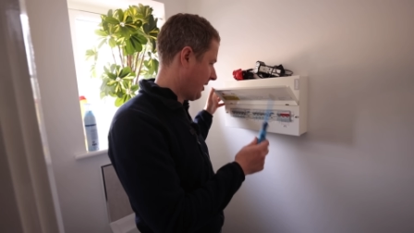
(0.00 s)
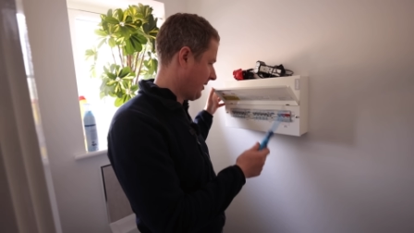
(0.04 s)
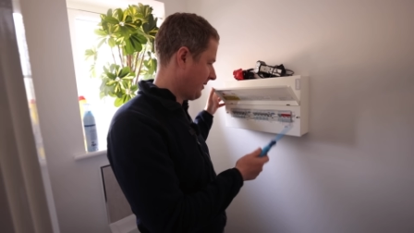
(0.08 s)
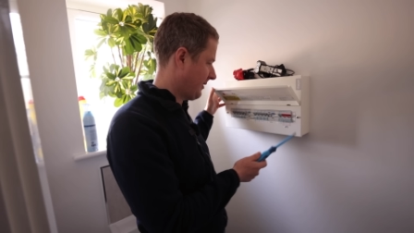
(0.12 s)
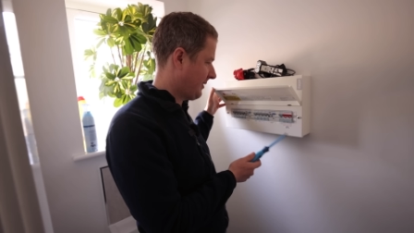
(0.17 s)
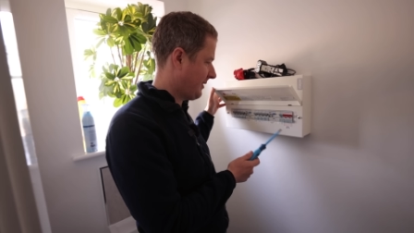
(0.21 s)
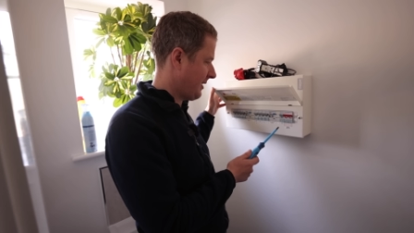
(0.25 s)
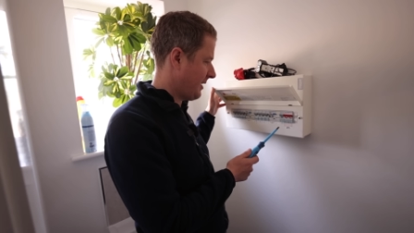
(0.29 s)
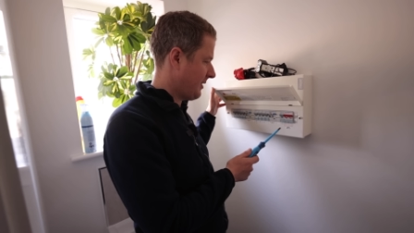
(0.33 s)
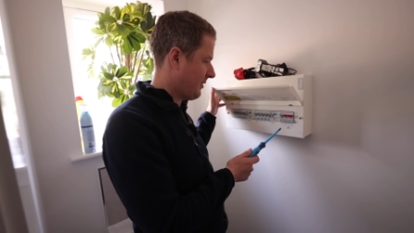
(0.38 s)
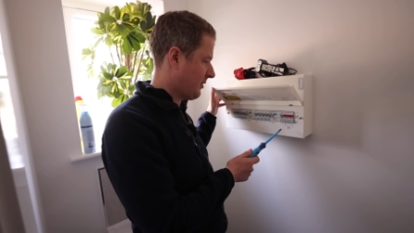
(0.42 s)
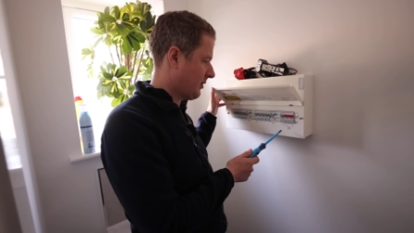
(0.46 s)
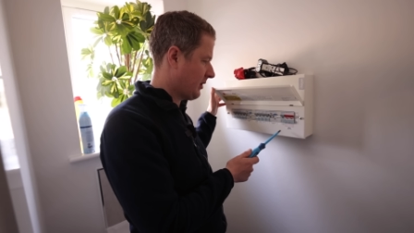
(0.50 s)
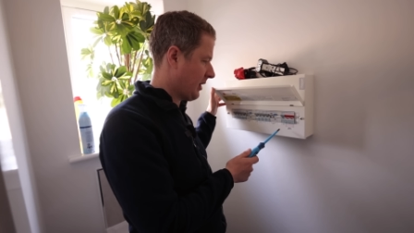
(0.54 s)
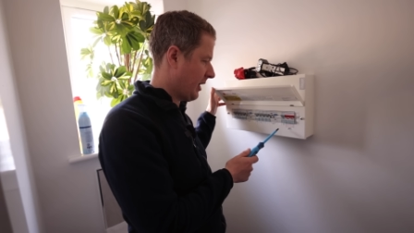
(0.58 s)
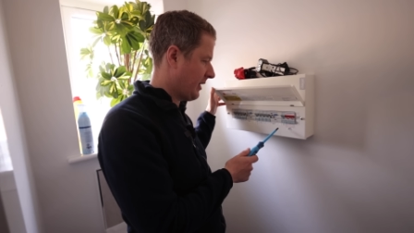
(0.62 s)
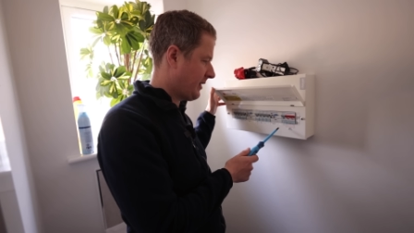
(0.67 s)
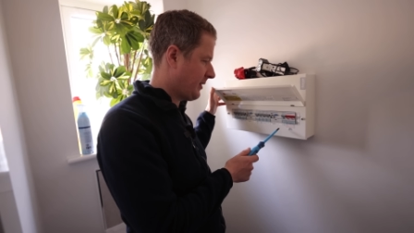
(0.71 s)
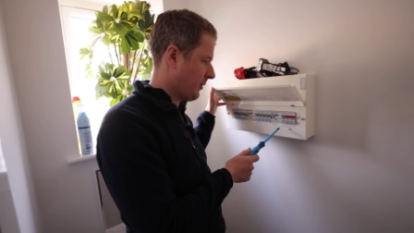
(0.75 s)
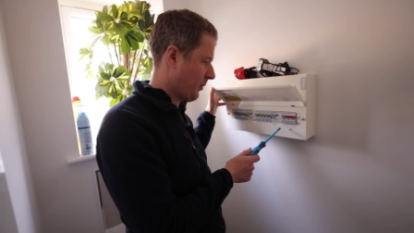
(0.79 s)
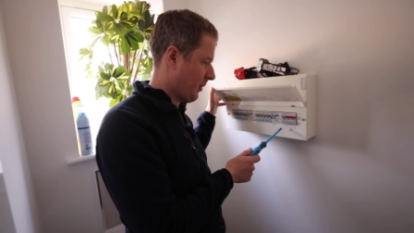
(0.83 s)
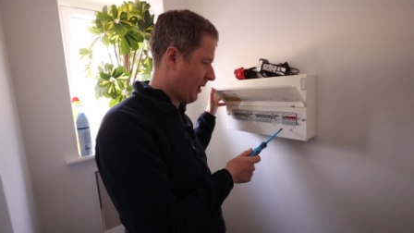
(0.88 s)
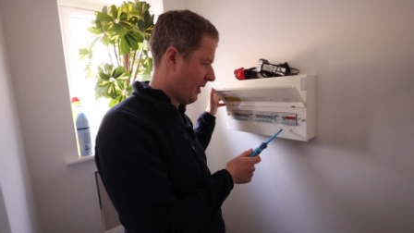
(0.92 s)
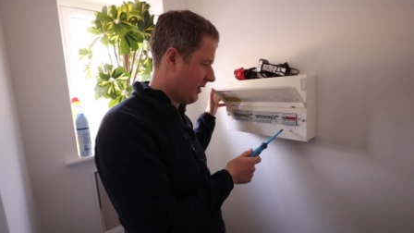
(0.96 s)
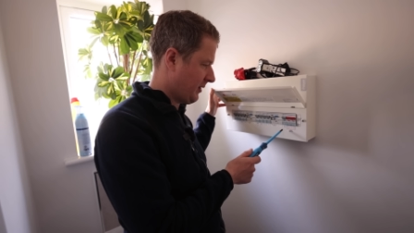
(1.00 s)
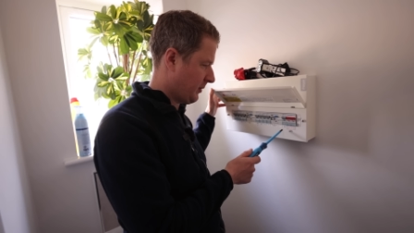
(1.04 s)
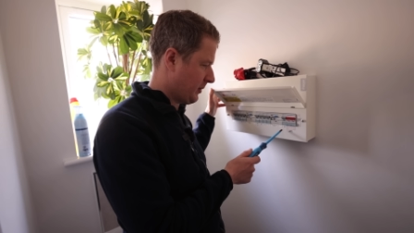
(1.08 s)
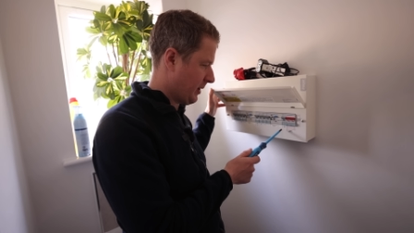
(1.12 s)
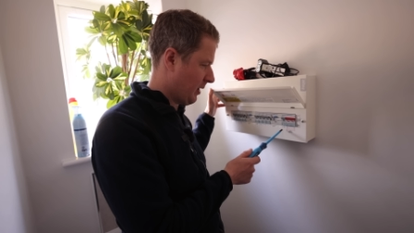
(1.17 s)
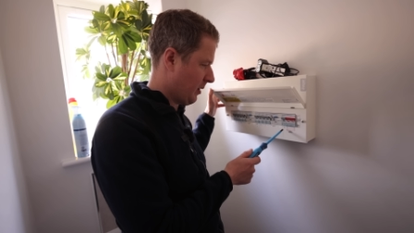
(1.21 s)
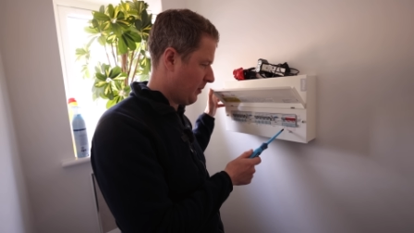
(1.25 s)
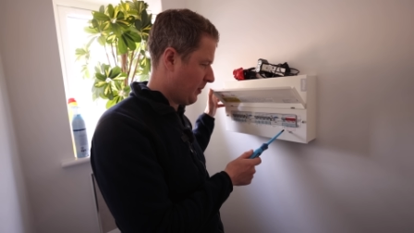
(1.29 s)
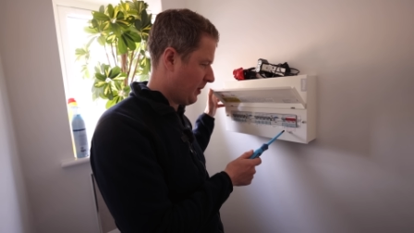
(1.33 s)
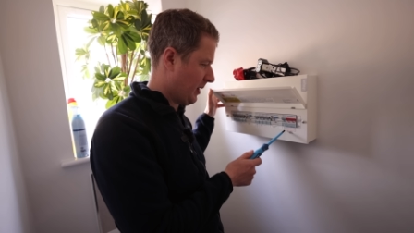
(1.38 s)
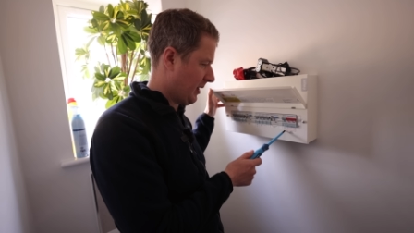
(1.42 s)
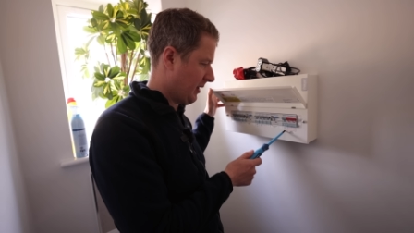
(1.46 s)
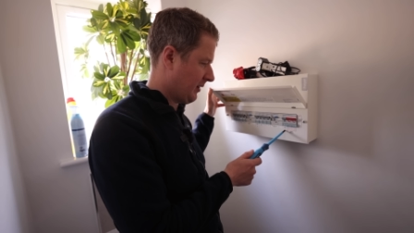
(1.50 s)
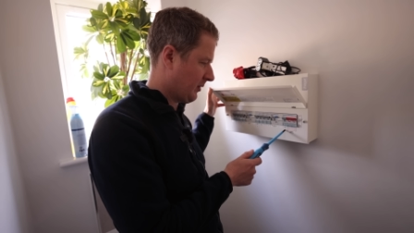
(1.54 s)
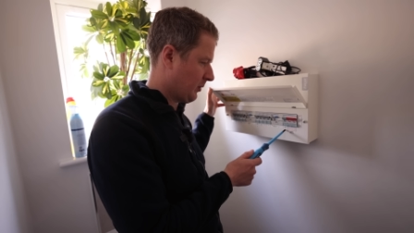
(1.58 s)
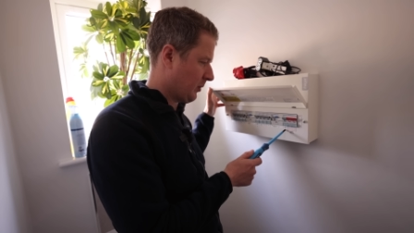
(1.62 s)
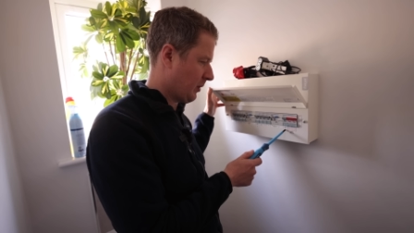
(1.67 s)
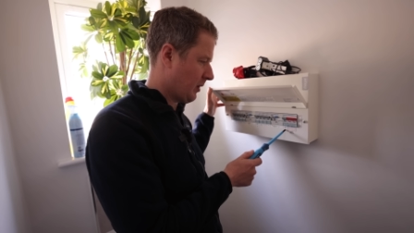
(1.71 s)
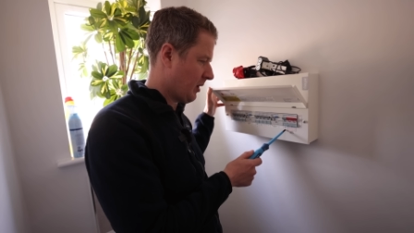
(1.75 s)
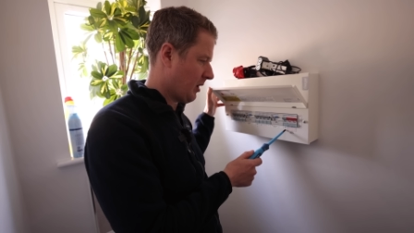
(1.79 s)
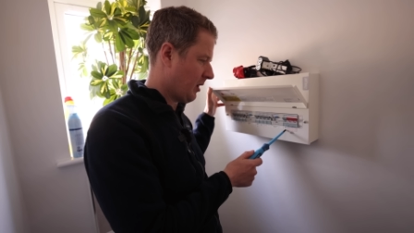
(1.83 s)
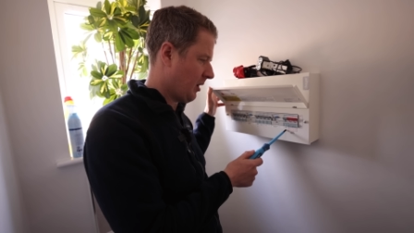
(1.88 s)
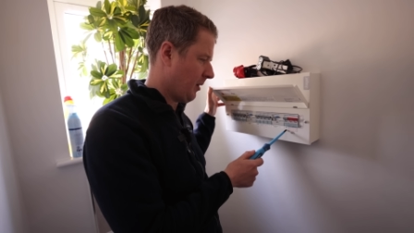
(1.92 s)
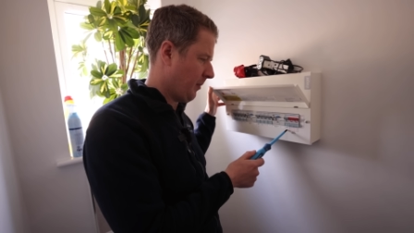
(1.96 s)
can see straight away as we open this
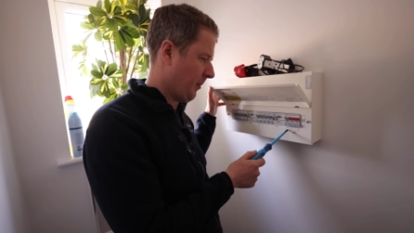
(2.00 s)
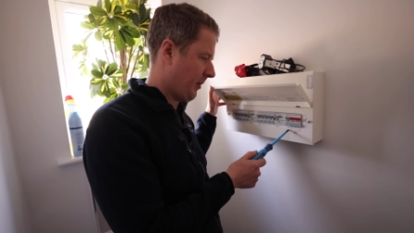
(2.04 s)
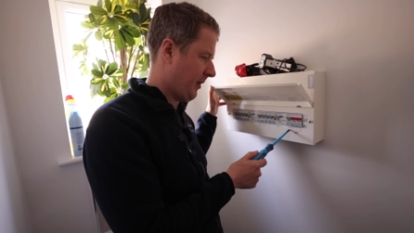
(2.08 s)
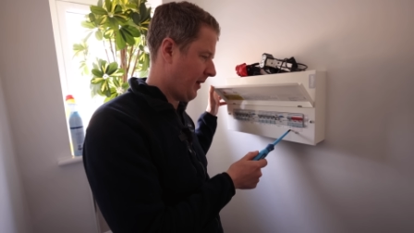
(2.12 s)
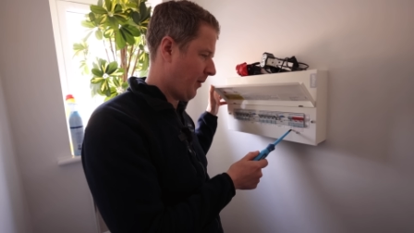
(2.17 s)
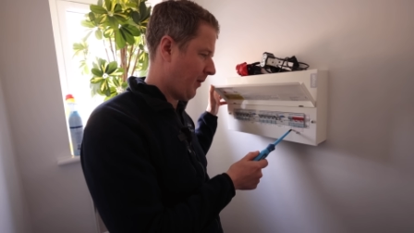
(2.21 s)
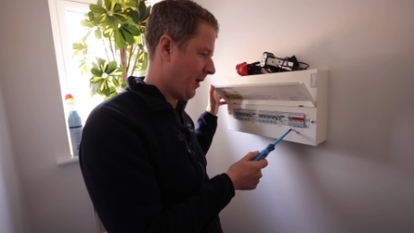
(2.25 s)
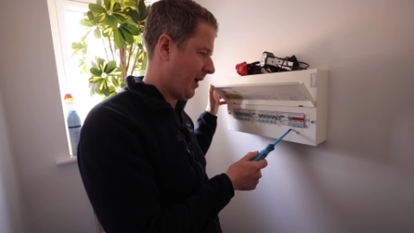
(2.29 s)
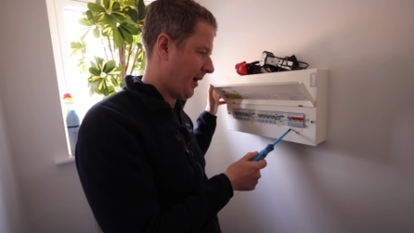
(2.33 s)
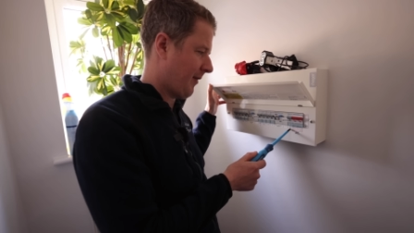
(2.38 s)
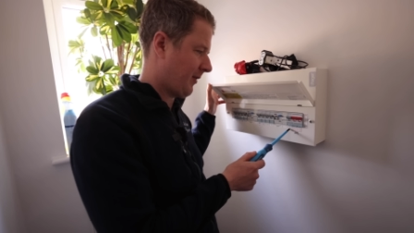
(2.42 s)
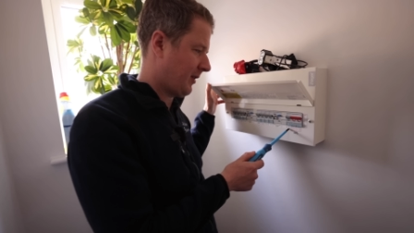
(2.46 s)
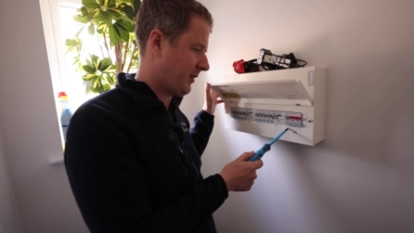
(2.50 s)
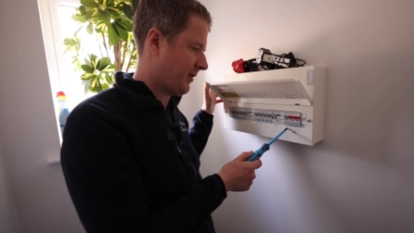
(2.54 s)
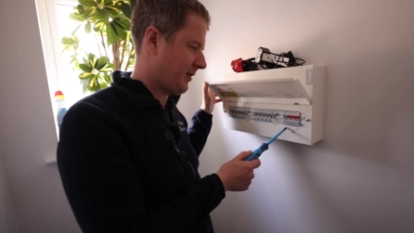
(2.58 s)
one up that we have a